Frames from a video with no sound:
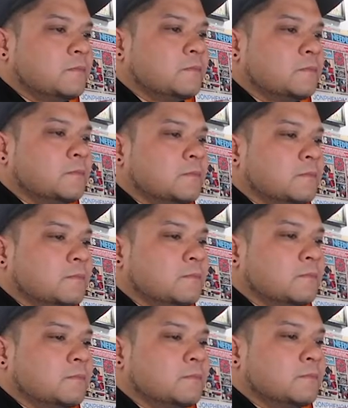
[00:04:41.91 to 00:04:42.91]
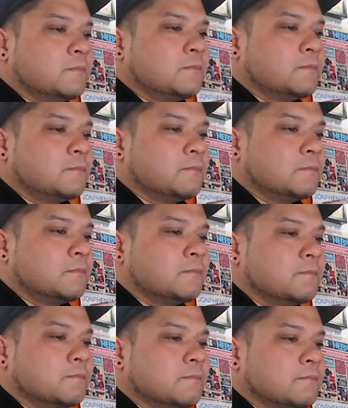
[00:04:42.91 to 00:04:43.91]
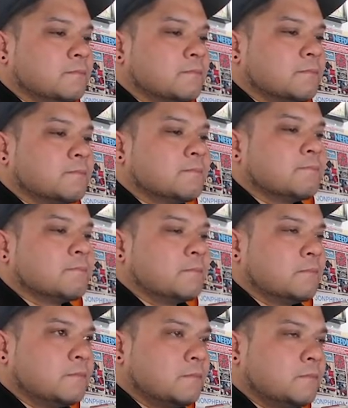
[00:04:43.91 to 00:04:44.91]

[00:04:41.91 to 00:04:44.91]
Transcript: (not speaking)